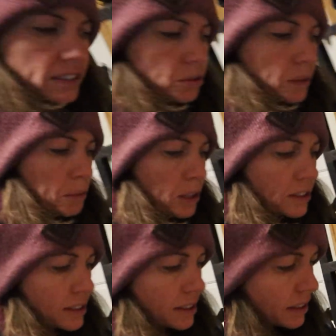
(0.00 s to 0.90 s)

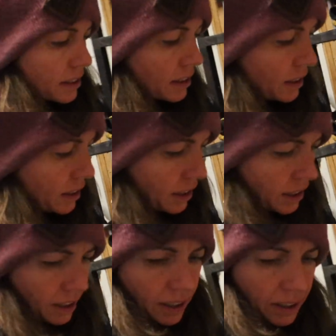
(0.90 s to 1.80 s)
tremors. I'm
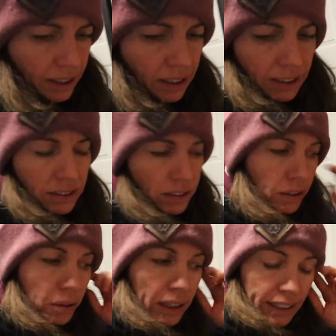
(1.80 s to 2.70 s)
gonna
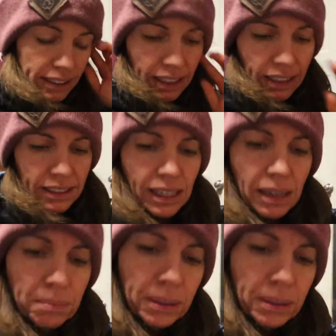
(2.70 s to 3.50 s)
quickly take a temp